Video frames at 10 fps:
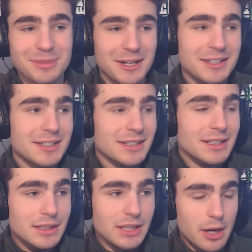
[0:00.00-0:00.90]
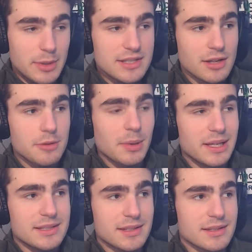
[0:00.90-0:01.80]
But we're so
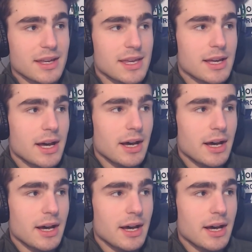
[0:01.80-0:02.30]
pleased to see